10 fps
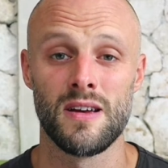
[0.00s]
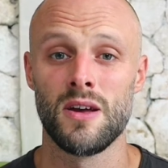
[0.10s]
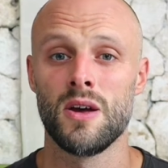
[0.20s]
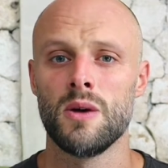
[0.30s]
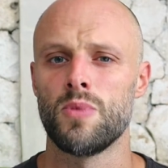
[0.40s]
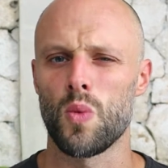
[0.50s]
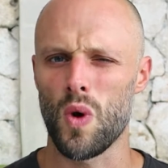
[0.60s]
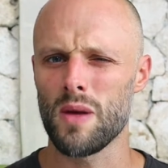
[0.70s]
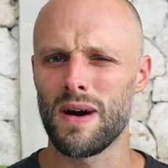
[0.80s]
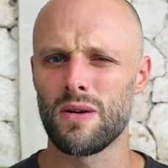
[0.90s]
But what
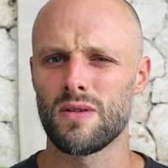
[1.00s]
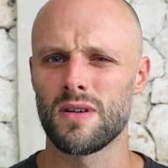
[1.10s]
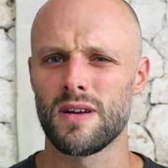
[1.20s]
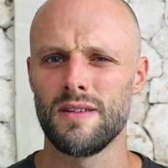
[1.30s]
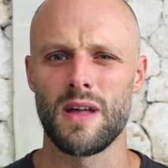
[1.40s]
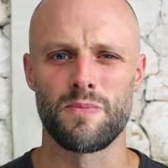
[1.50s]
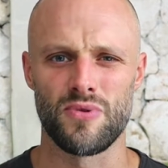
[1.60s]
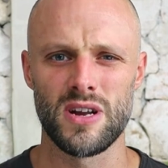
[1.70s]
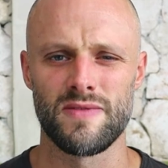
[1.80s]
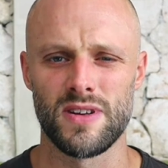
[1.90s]
about if their
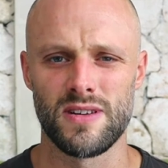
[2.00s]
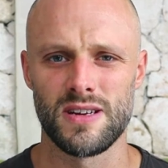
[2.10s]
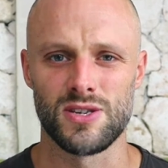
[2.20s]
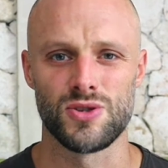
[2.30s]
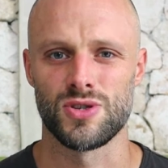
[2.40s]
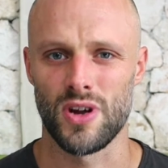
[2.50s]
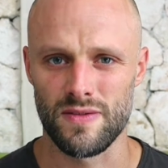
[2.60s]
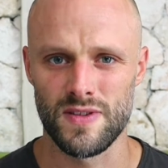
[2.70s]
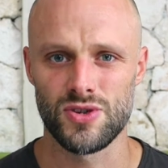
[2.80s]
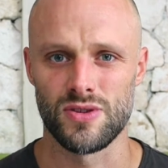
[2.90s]
breathing is just not
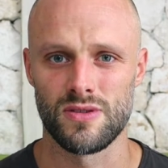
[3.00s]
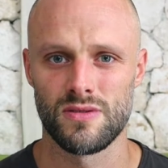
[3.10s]
efficient?